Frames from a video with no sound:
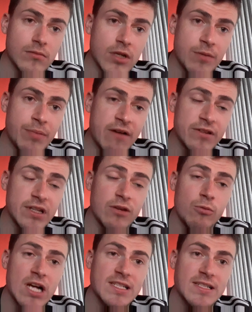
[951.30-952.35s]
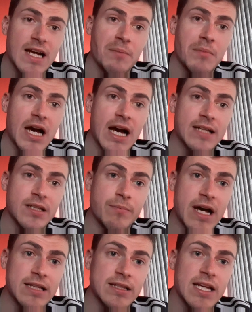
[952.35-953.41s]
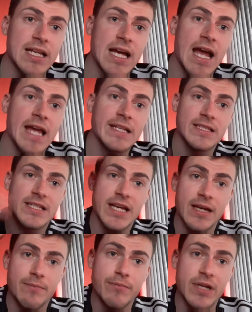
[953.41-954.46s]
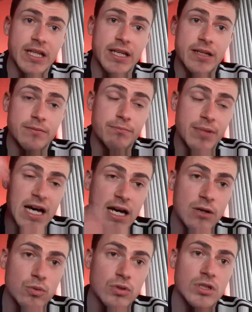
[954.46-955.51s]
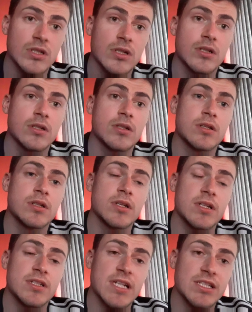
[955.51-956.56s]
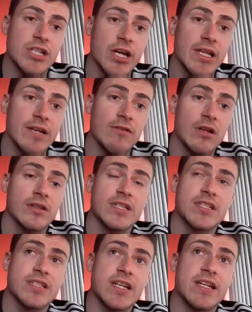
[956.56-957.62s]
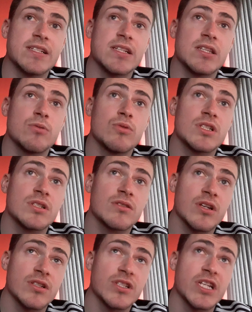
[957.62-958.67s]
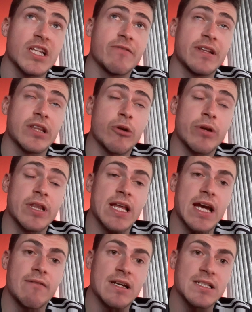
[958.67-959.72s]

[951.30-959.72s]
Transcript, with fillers: Apparently, West Ham are demanding £80 million. says earlier on this season there was considering lowering their